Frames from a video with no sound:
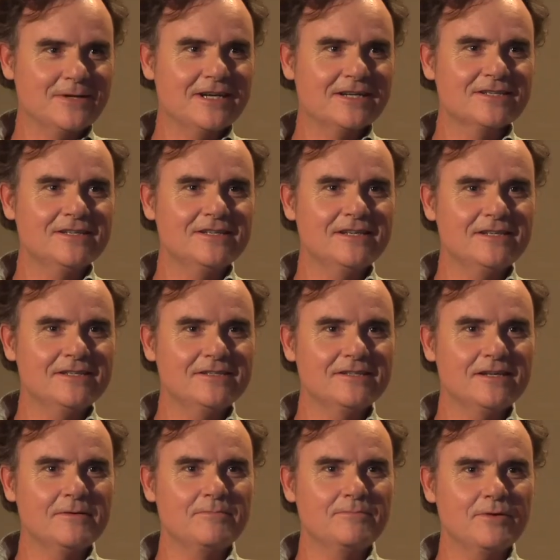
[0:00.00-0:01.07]
production
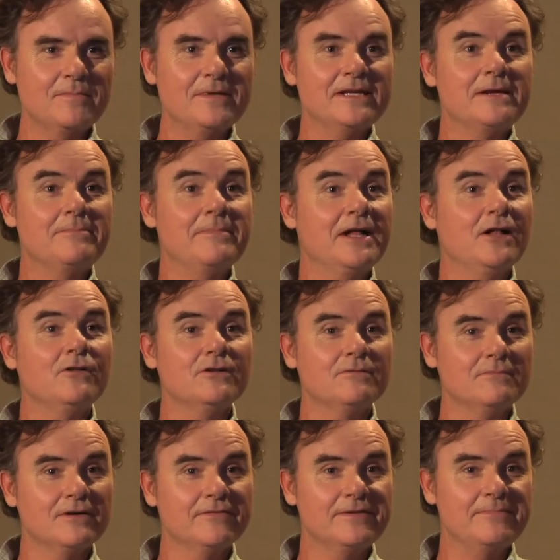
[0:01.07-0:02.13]
is probably an
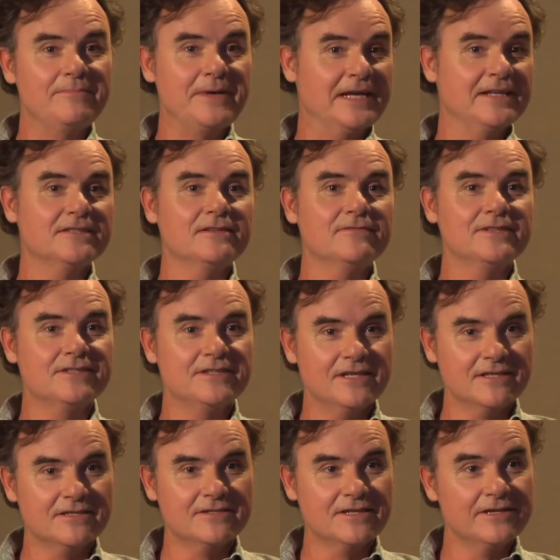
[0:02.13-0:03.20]
amalgam of the best of the
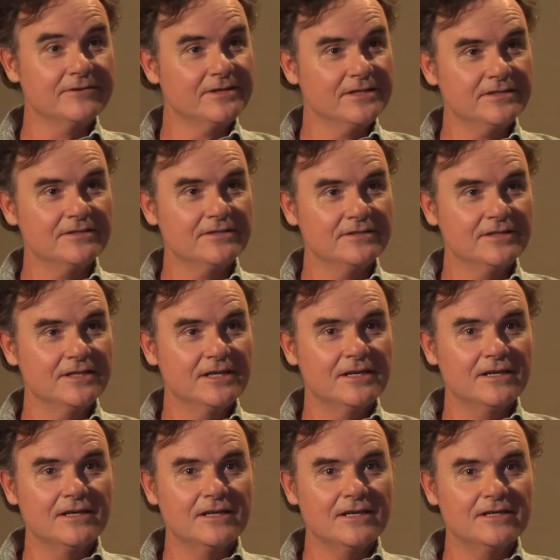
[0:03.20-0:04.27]
six series.
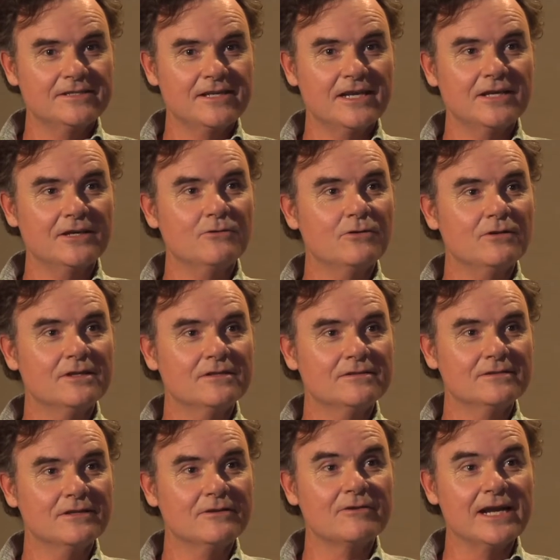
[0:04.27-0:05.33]
Uh, taking all the,
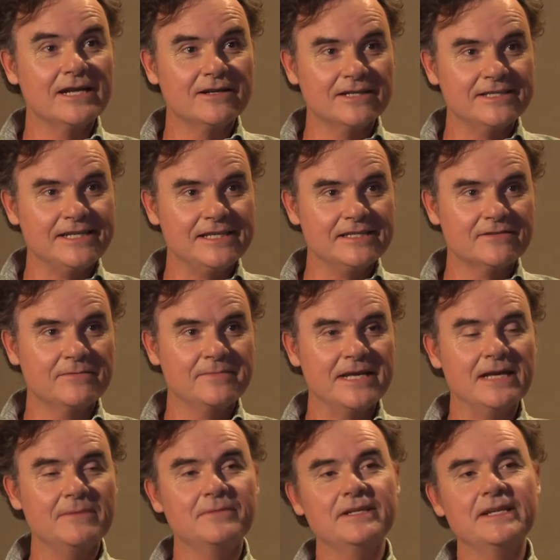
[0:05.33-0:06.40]
the great ideas from
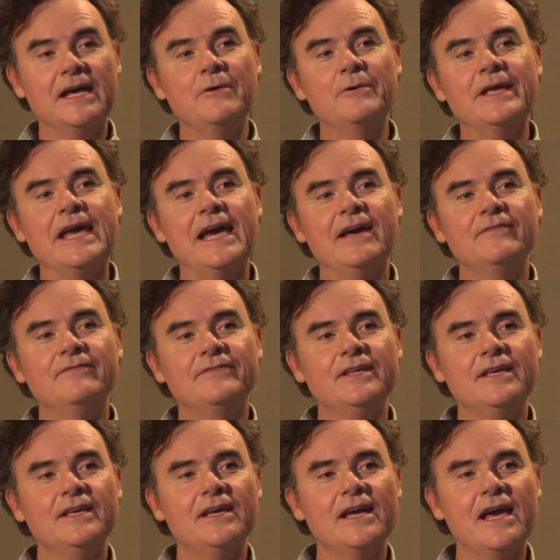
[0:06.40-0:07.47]
that, but now we have
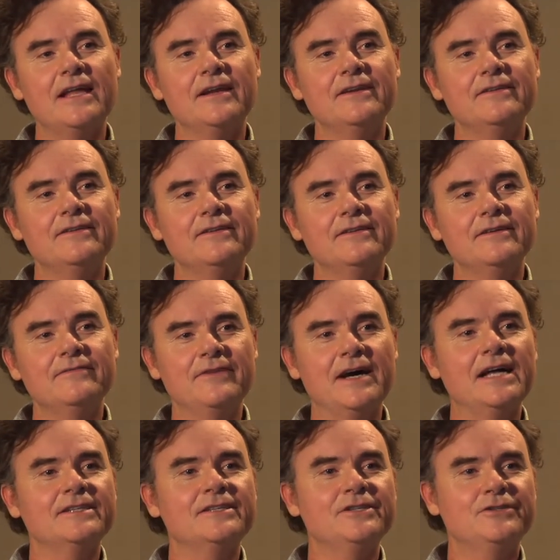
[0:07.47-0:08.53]
the added
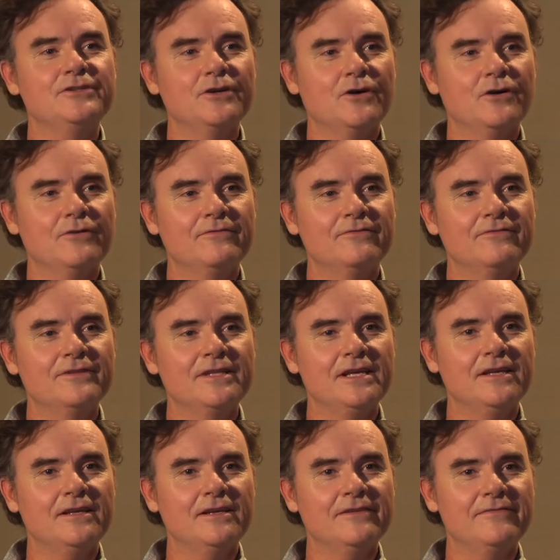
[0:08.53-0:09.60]
advantage of
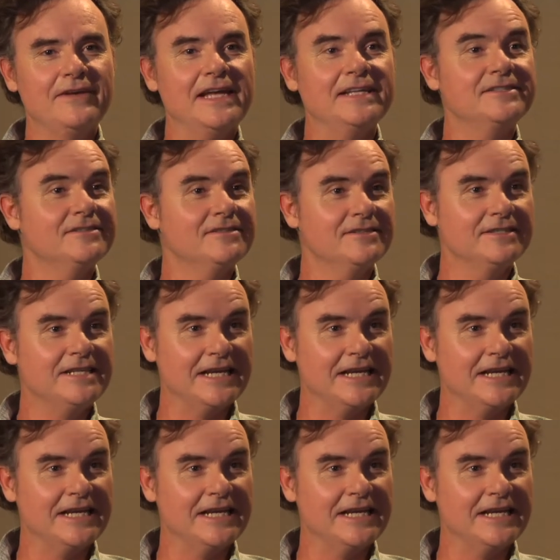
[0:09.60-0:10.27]
the advances in